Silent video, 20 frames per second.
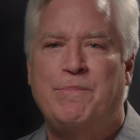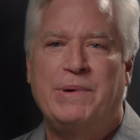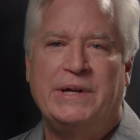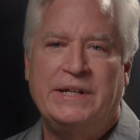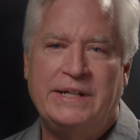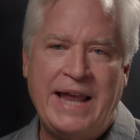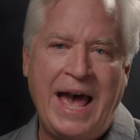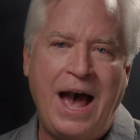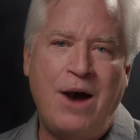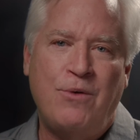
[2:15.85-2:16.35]

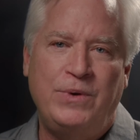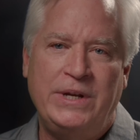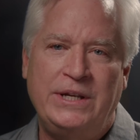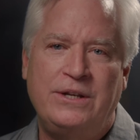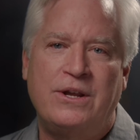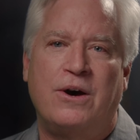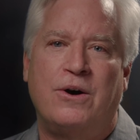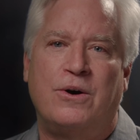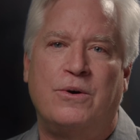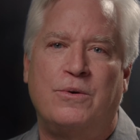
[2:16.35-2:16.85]
But now we
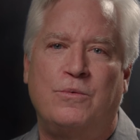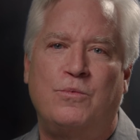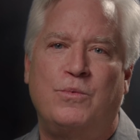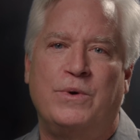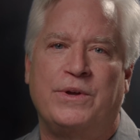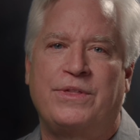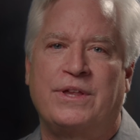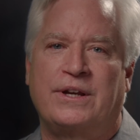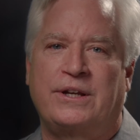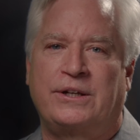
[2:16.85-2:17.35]
know
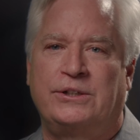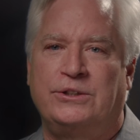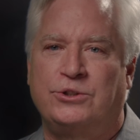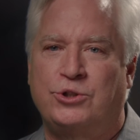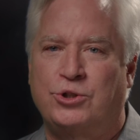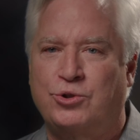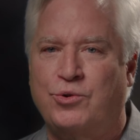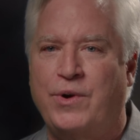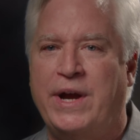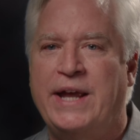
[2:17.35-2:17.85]
with the
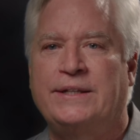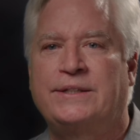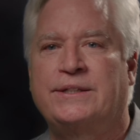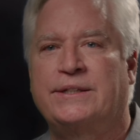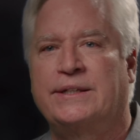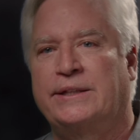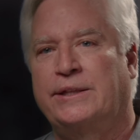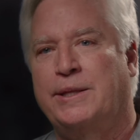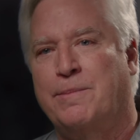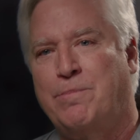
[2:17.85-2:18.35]

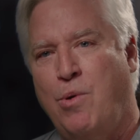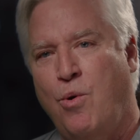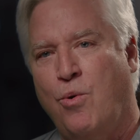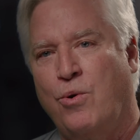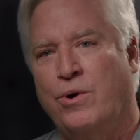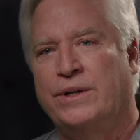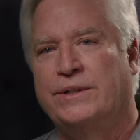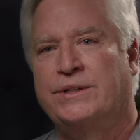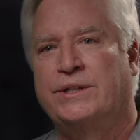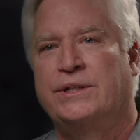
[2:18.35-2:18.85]
constraints at the
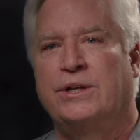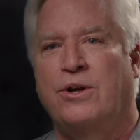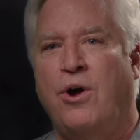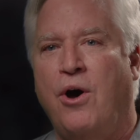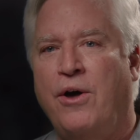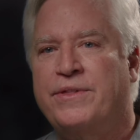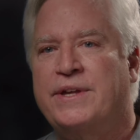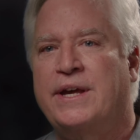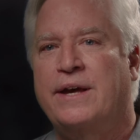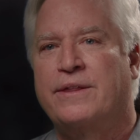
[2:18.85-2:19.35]
ports and
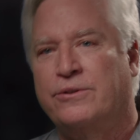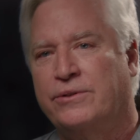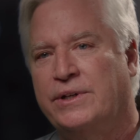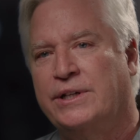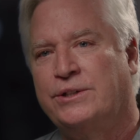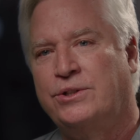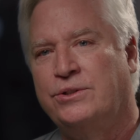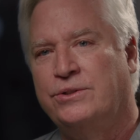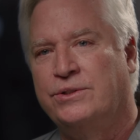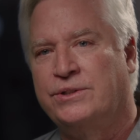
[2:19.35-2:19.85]
all the other
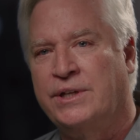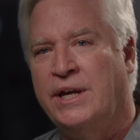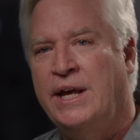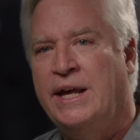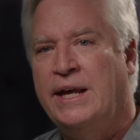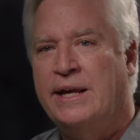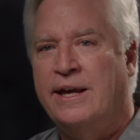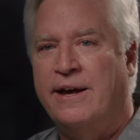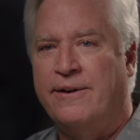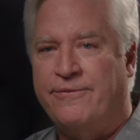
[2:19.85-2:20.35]
issues
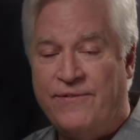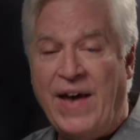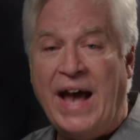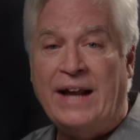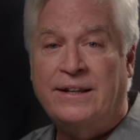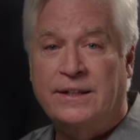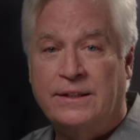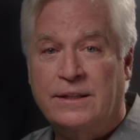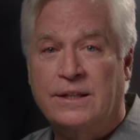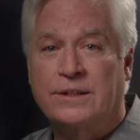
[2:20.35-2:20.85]

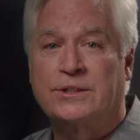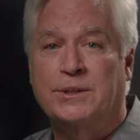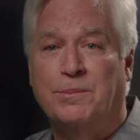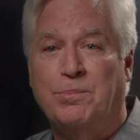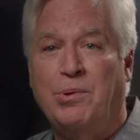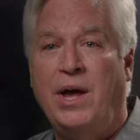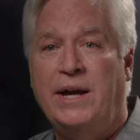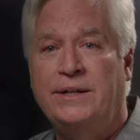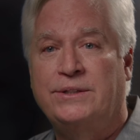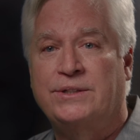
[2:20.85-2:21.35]
affecting the
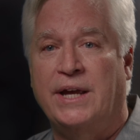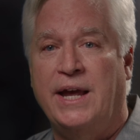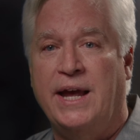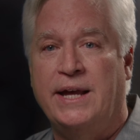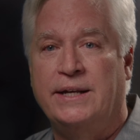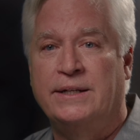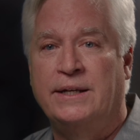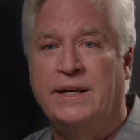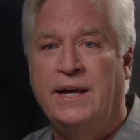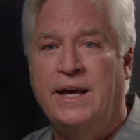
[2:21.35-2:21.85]
supply
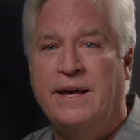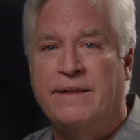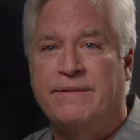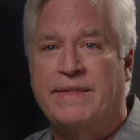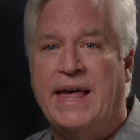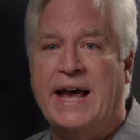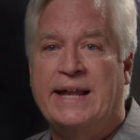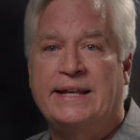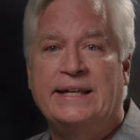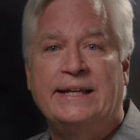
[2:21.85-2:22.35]
chain
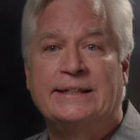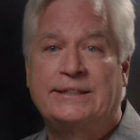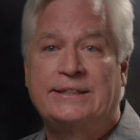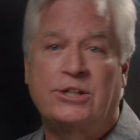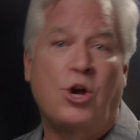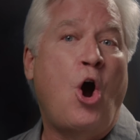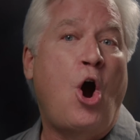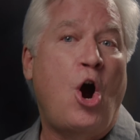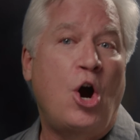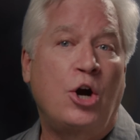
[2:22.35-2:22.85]
that
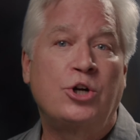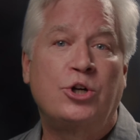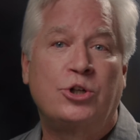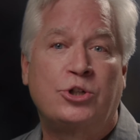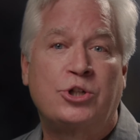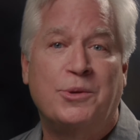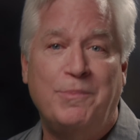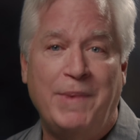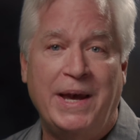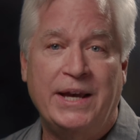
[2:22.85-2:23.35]
it's harder
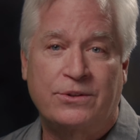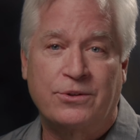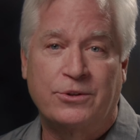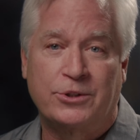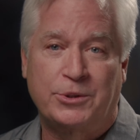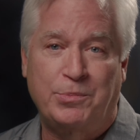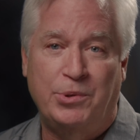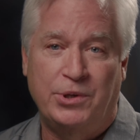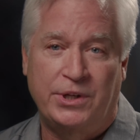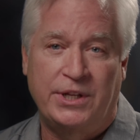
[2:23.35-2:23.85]
to make
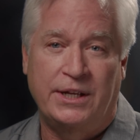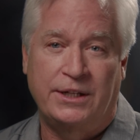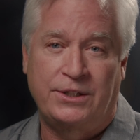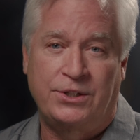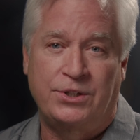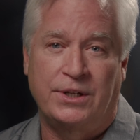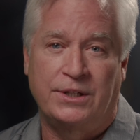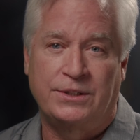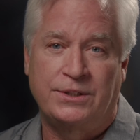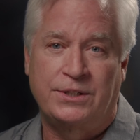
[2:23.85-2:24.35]
those
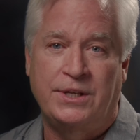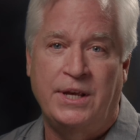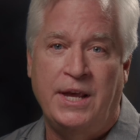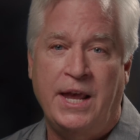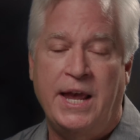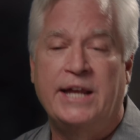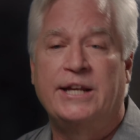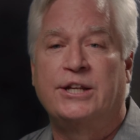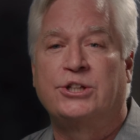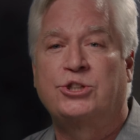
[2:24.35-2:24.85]
predictions.
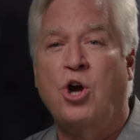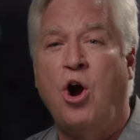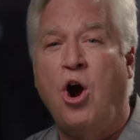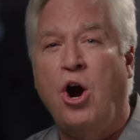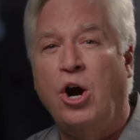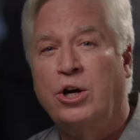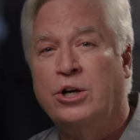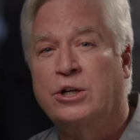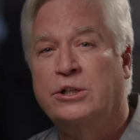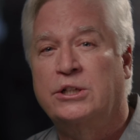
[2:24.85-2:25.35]
And it's
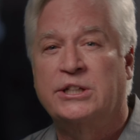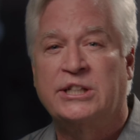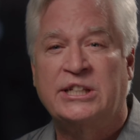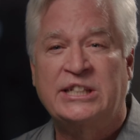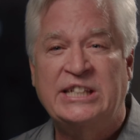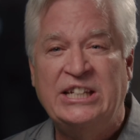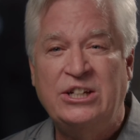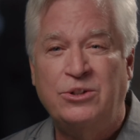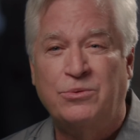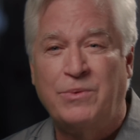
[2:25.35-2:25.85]
harder to
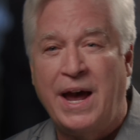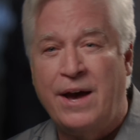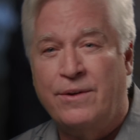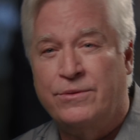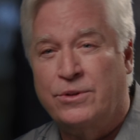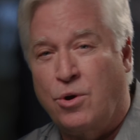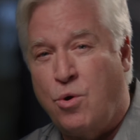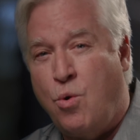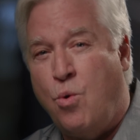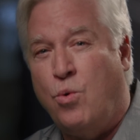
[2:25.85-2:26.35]
see
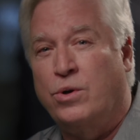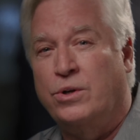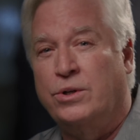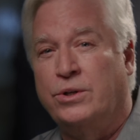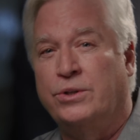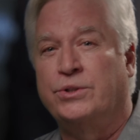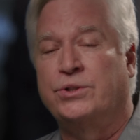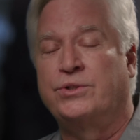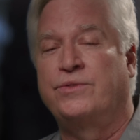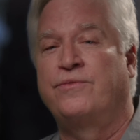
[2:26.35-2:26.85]
around the
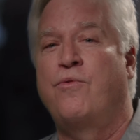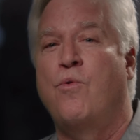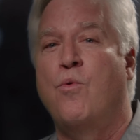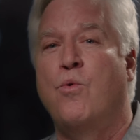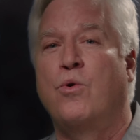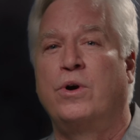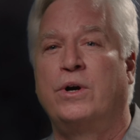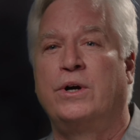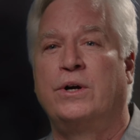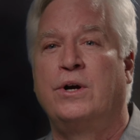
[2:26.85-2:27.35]
corners
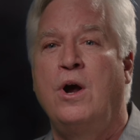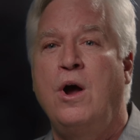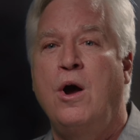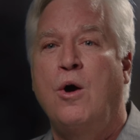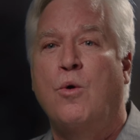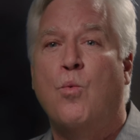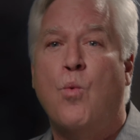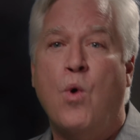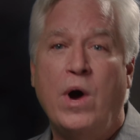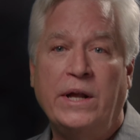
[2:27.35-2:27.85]
for
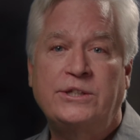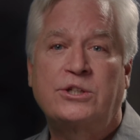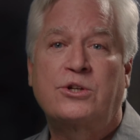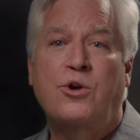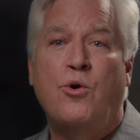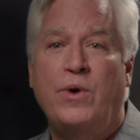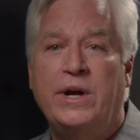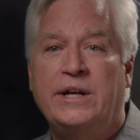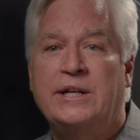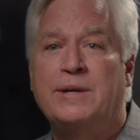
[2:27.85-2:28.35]
what's
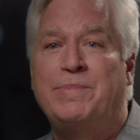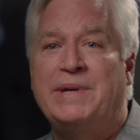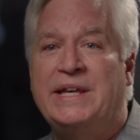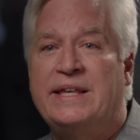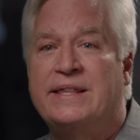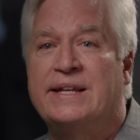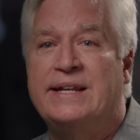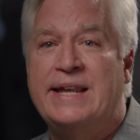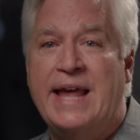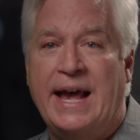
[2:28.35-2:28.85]
going to
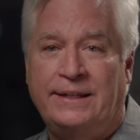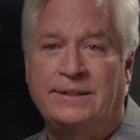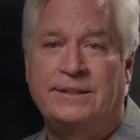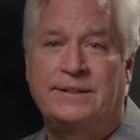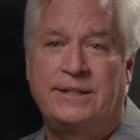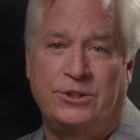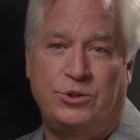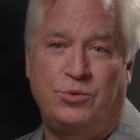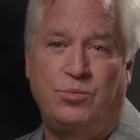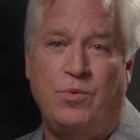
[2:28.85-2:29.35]
be the
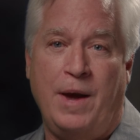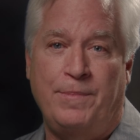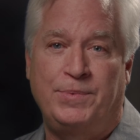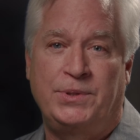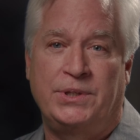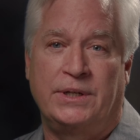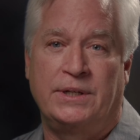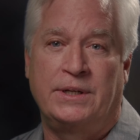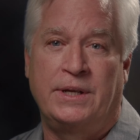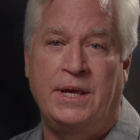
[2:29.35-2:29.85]
next
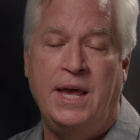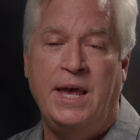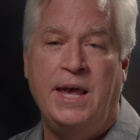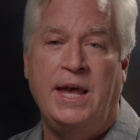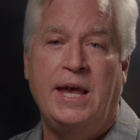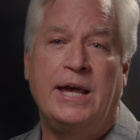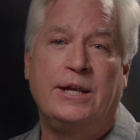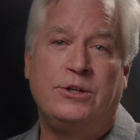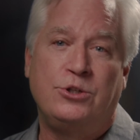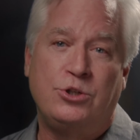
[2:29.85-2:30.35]
disruption.
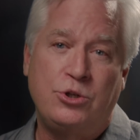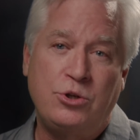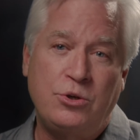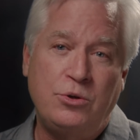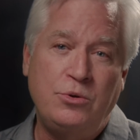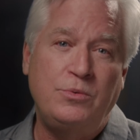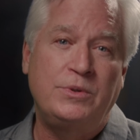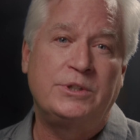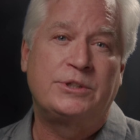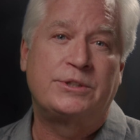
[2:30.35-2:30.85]
And
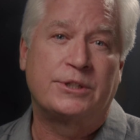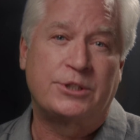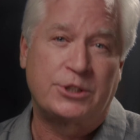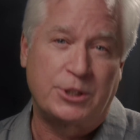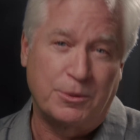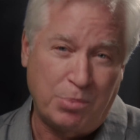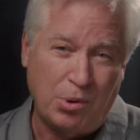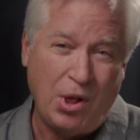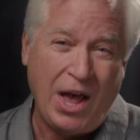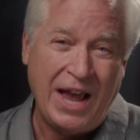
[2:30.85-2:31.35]
you as a
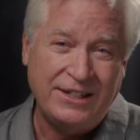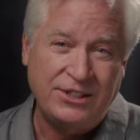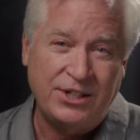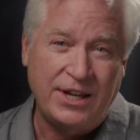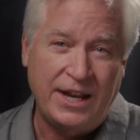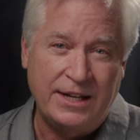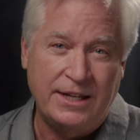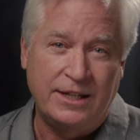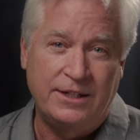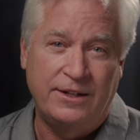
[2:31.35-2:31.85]
supply
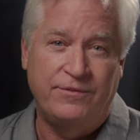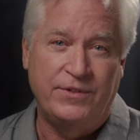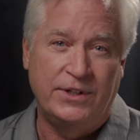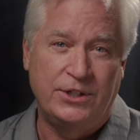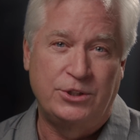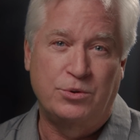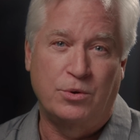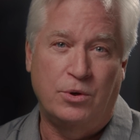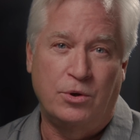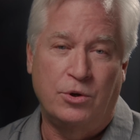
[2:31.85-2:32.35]
chain
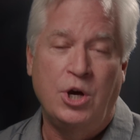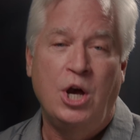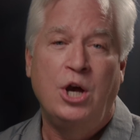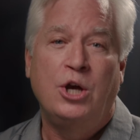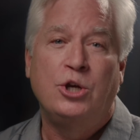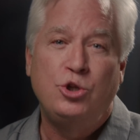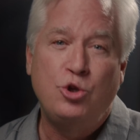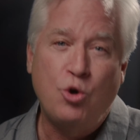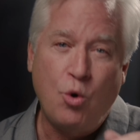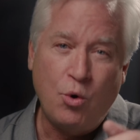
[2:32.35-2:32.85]
individual,
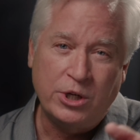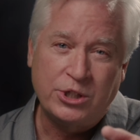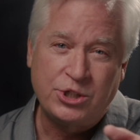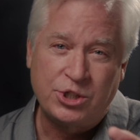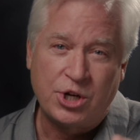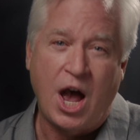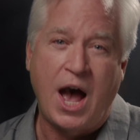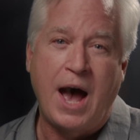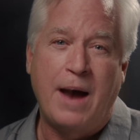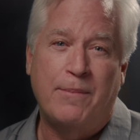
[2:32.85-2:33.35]
your
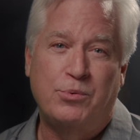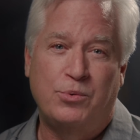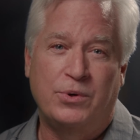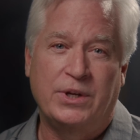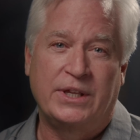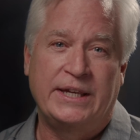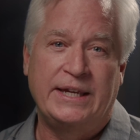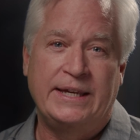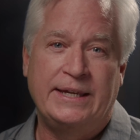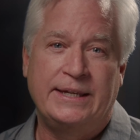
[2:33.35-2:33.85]
job
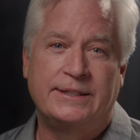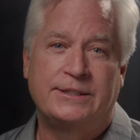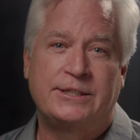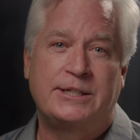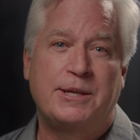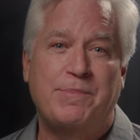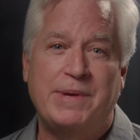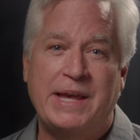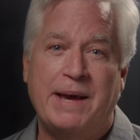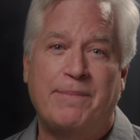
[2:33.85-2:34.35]
really is
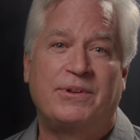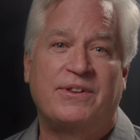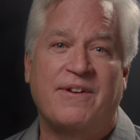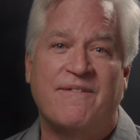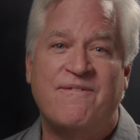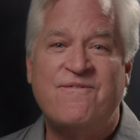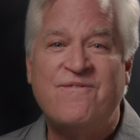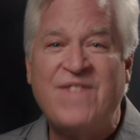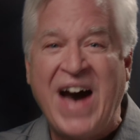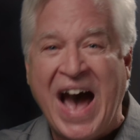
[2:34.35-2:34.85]
to be able
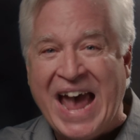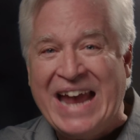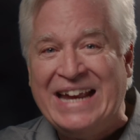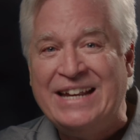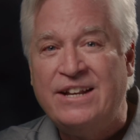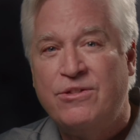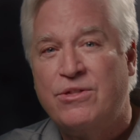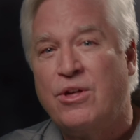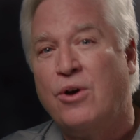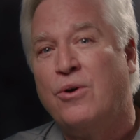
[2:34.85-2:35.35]
to
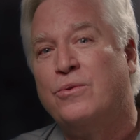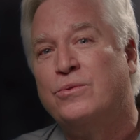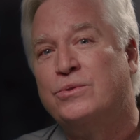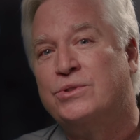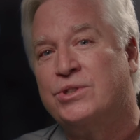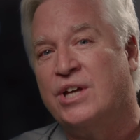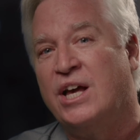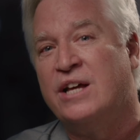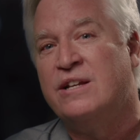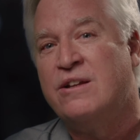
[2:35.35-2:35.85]
find
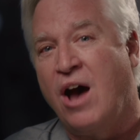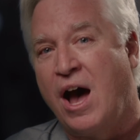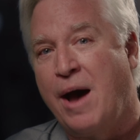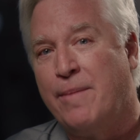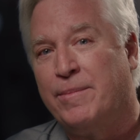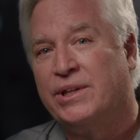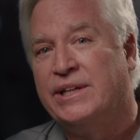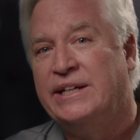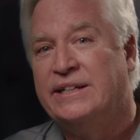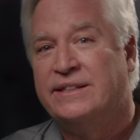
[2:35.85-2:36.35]
those
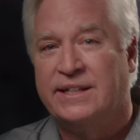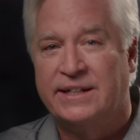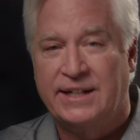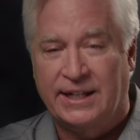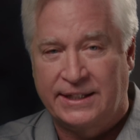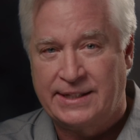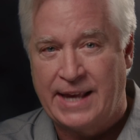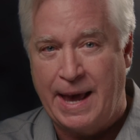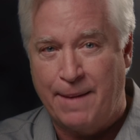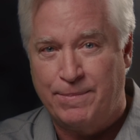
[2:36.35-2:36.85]
anomalies and
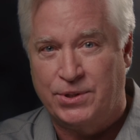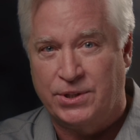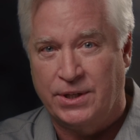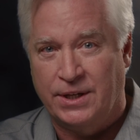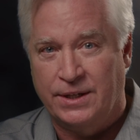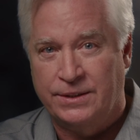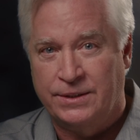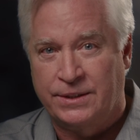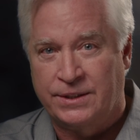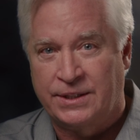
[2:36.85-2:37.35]

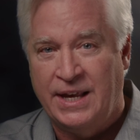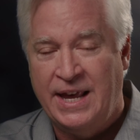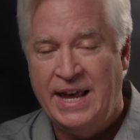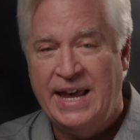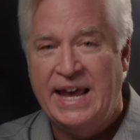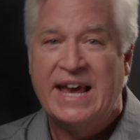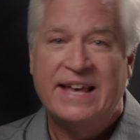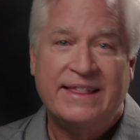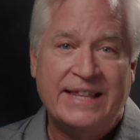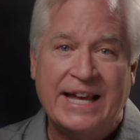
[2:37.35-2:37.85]
exceptions
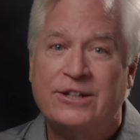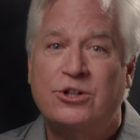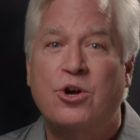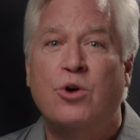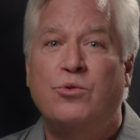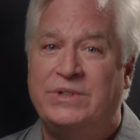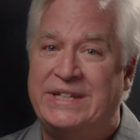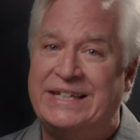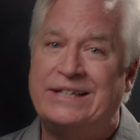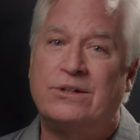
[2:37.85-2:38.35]
and then
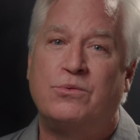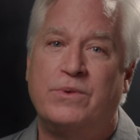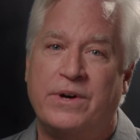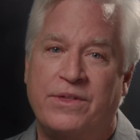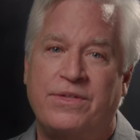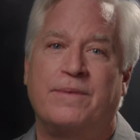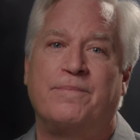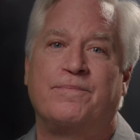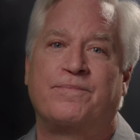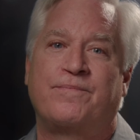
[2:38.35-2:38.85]
go deal
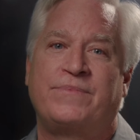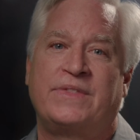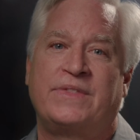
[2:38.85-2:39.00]
with them.